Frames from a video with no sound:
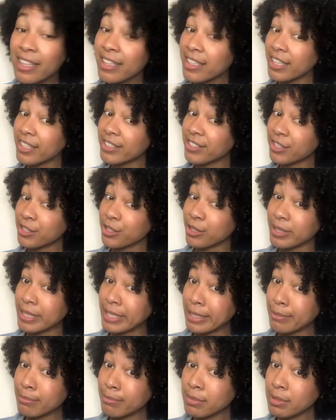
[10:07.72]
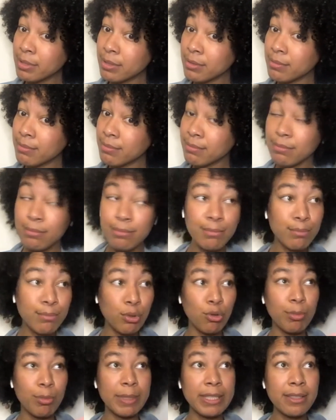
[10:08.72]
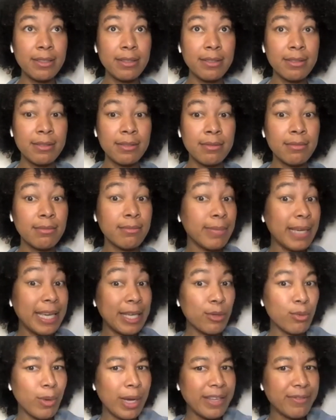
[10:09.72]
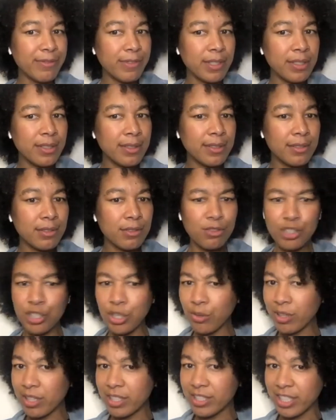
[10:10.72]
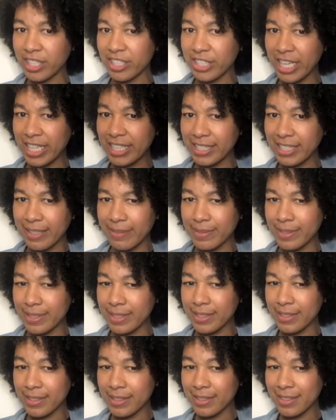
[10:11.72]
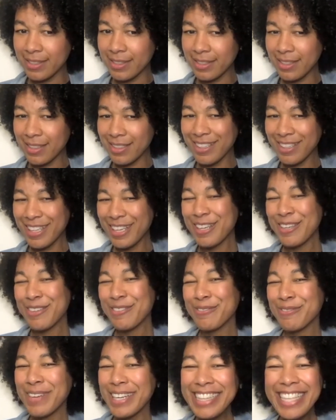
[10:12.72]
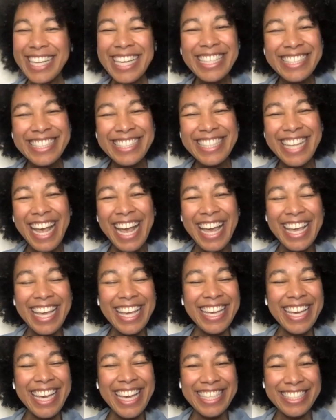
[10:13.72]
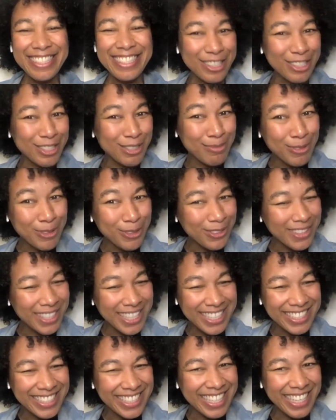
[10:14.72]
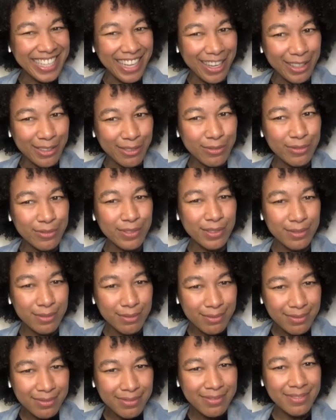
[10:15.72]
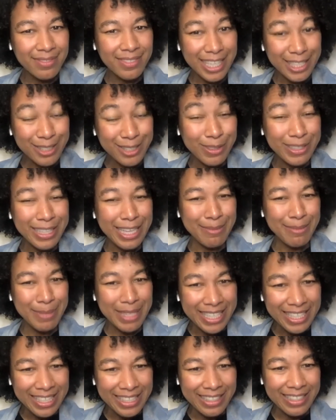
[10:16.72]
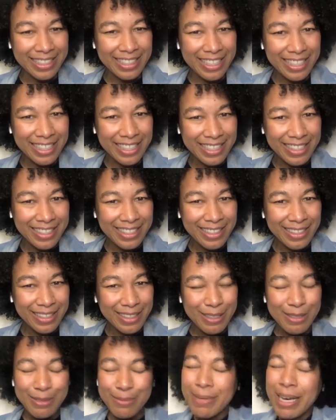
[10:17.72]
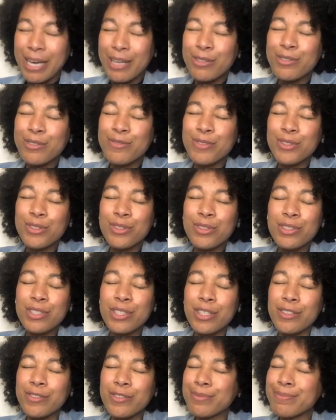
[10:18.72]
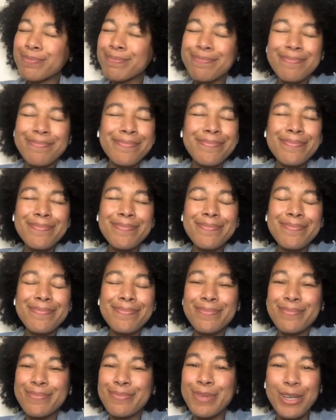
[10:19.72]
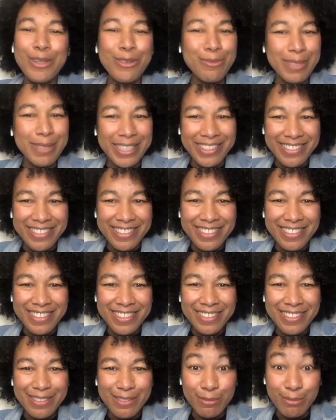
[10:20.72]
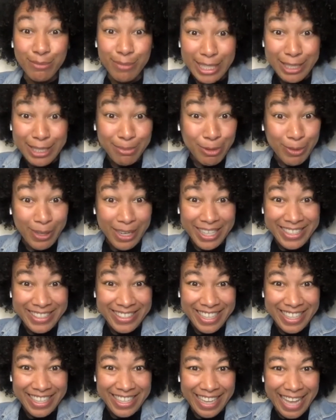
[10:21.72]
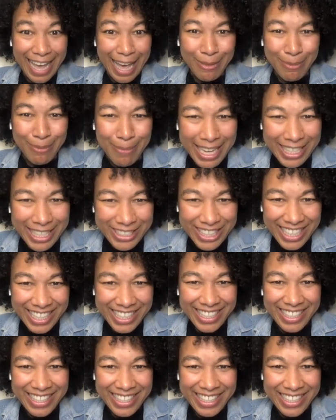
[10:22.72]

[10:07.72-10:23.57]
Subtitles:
Custard creams, bourbons, pink wafers, chocolate digestives. When they say it's the small things in life, that's what they mean. Mouthfuls of moments, mesmerizing and magic.